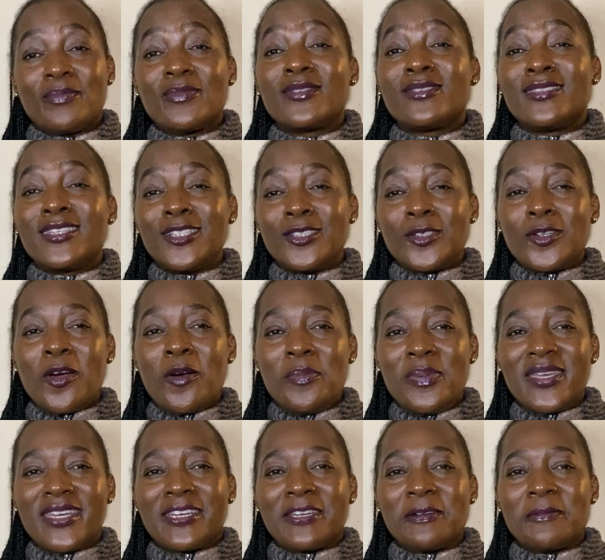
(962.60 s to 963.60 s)
This
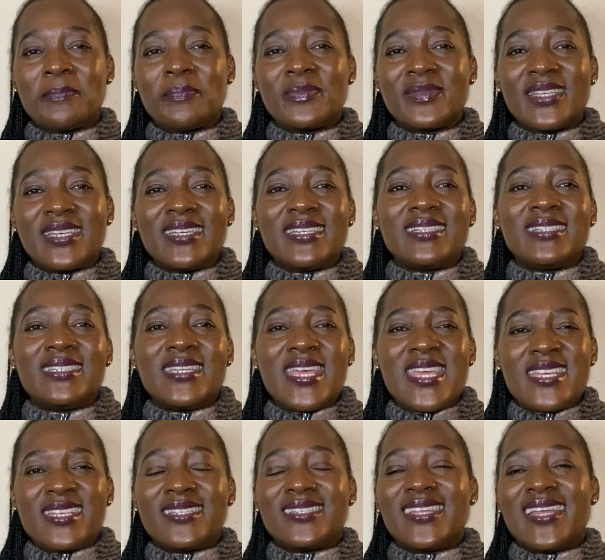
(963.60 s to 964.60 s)
topic
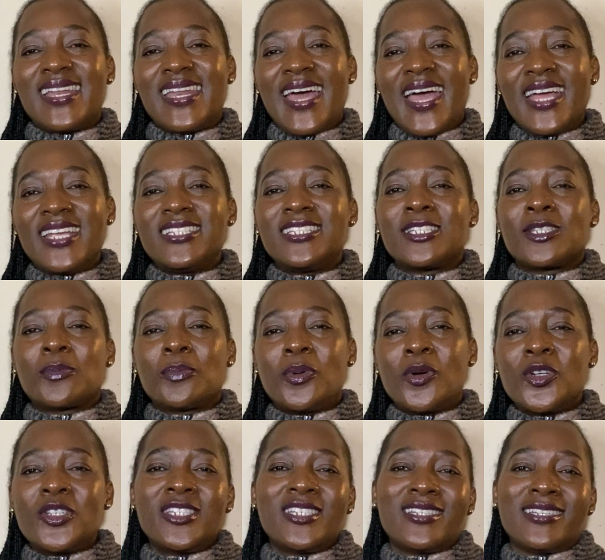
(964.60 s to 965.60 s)
takes the largest
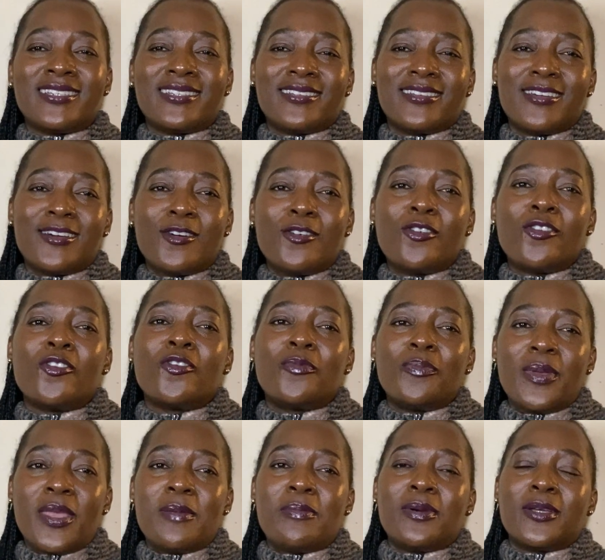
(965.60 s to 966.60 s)
portion of
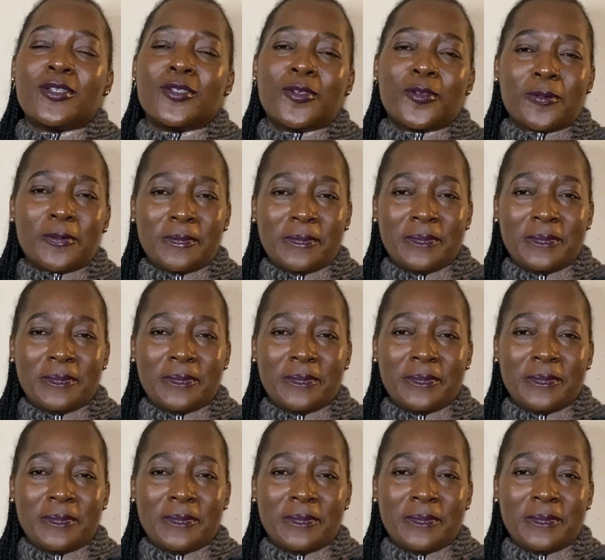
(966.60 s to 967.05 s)
paper 2.